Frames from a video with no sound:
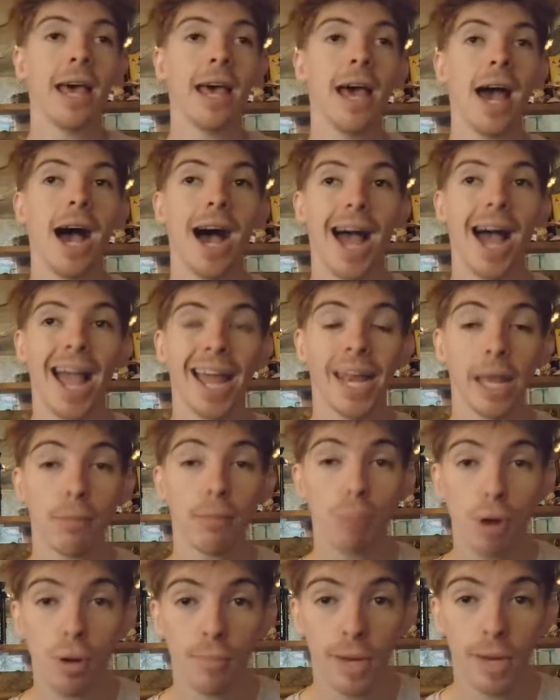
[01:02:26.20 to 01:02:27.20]
uh, and a
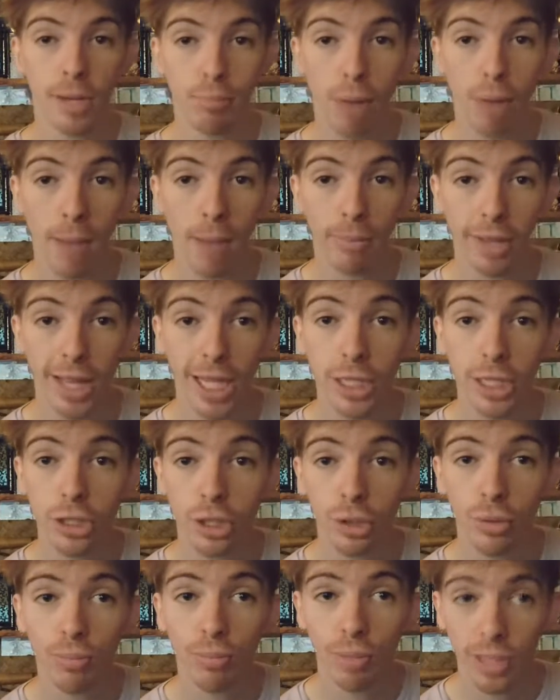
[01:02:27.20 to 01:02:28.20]
permanent population
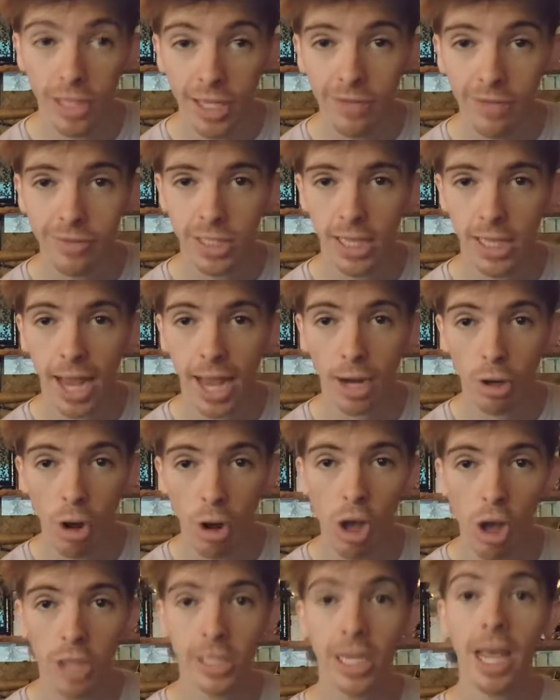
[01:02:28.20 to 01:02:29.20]
who believes in that
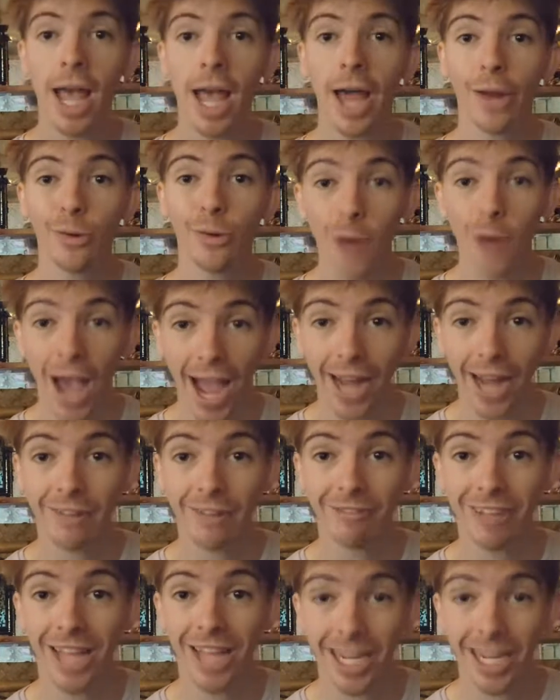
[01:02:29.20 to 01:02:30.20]
cause and who
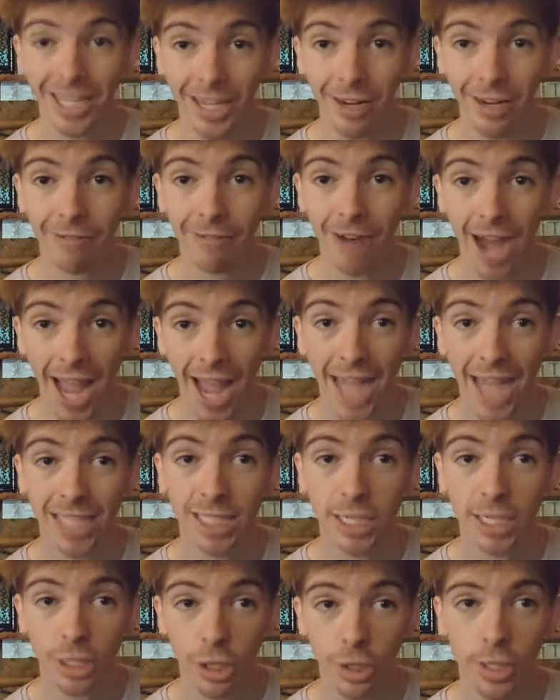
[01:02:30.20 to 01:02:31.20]
actively identify as
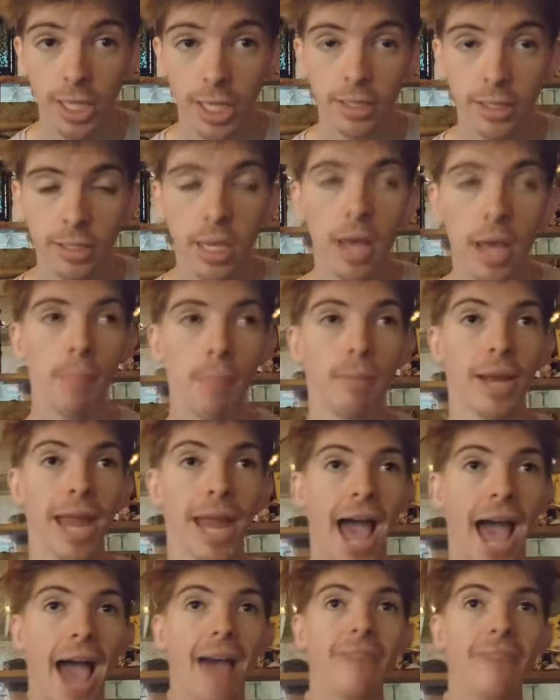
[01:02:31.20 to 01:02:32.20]
Aeternians. But
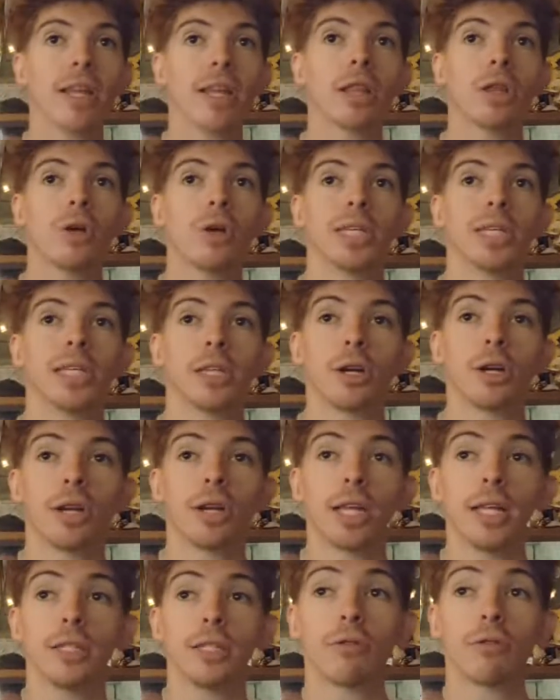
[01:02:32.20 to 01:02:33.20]
having those
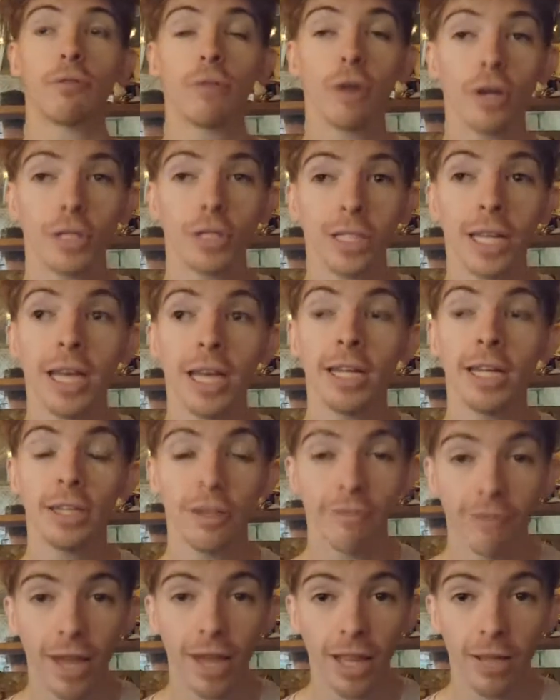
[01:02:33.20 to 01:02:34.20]
Aeternians first
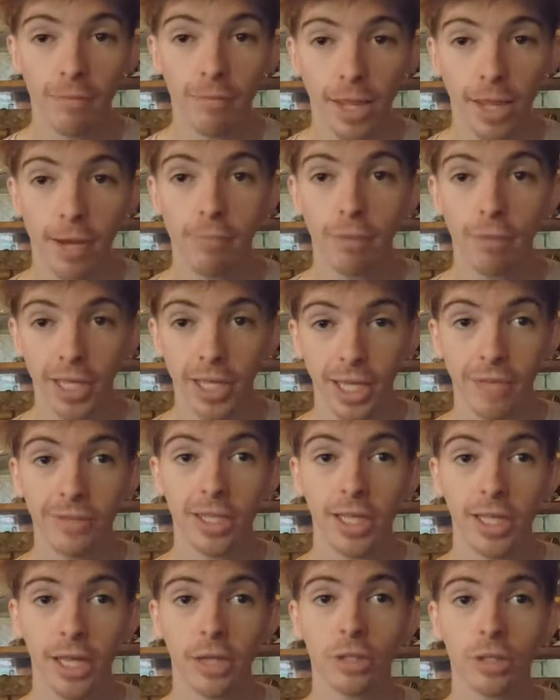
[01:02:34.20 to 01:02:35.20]
develop their beliefs
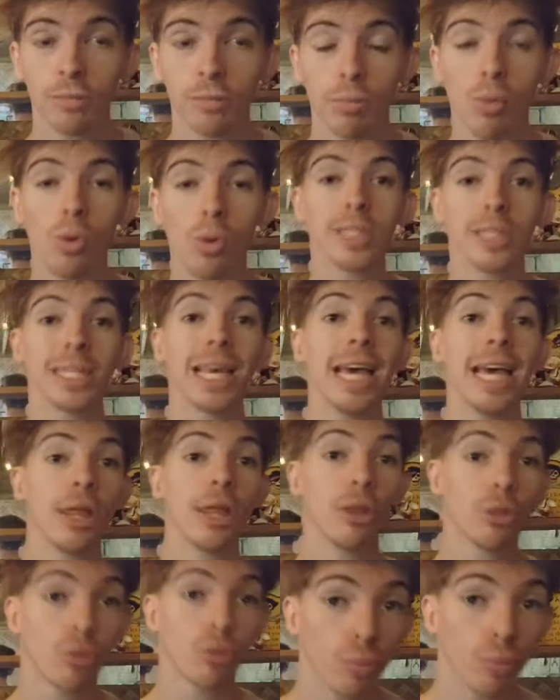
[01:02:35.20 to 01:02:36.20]
and their supports
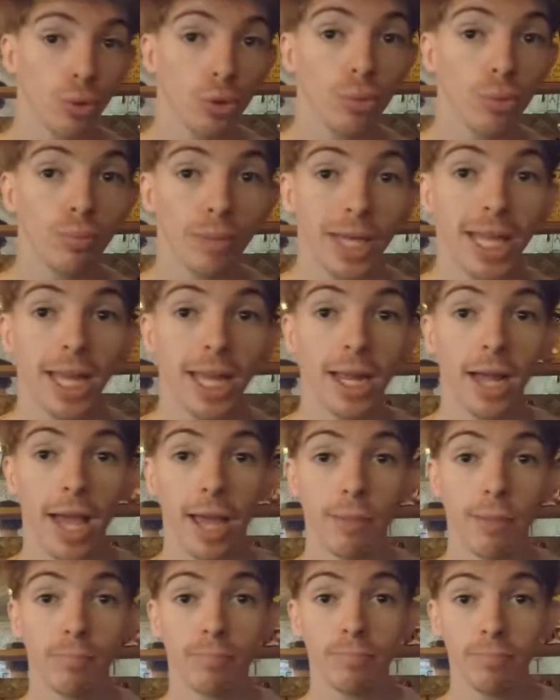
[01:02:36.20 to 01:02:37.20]
through being
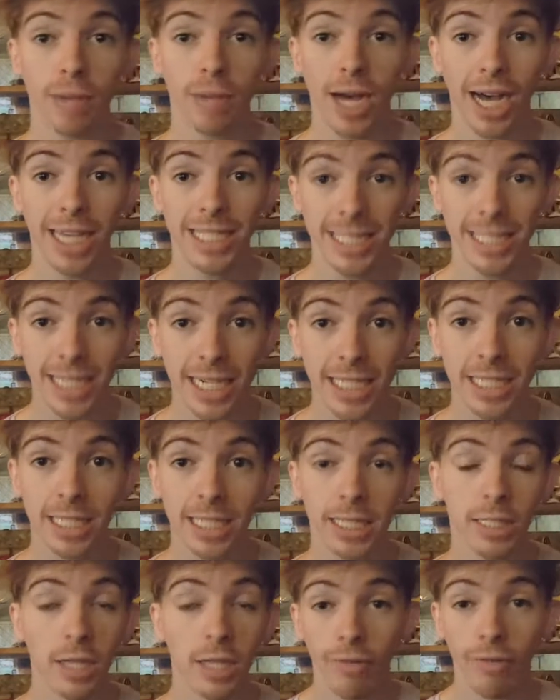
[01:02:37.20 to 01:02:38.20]
a uh,
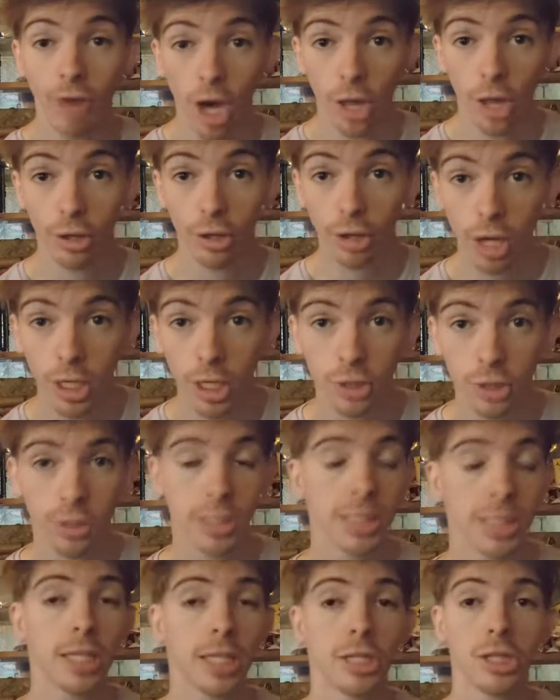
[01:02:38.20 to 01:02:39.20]
citizens of other countries,
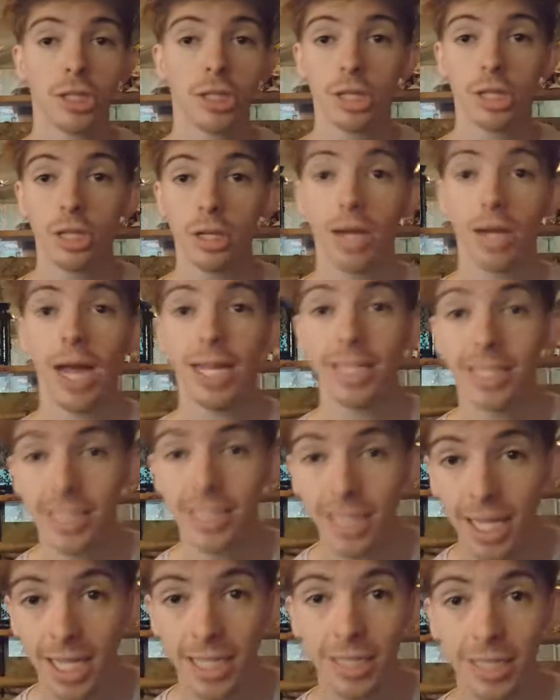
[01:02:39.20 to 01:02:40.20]
such as the United
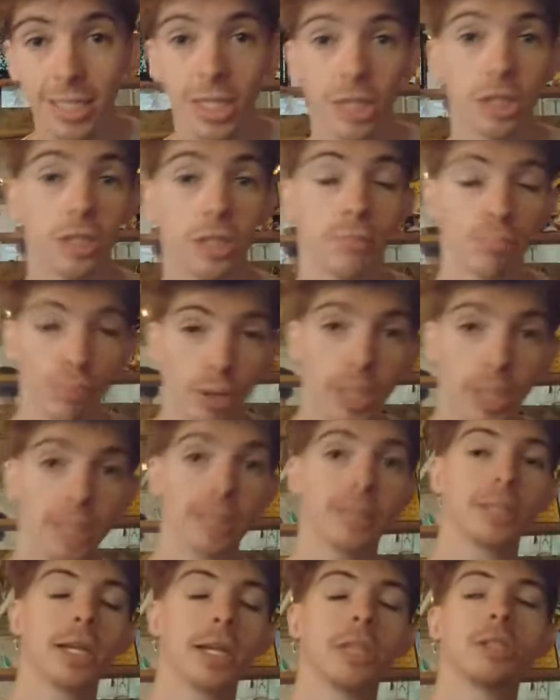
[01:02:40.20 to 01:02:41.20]
States, such as Britain,
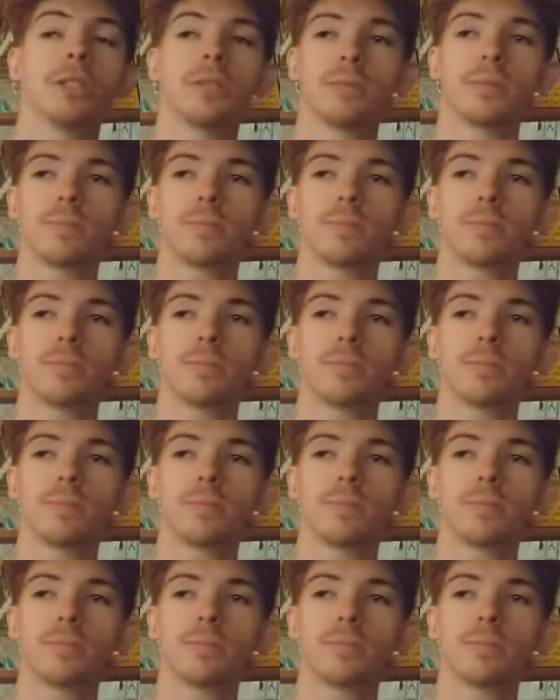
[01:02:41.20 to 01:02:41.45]
such as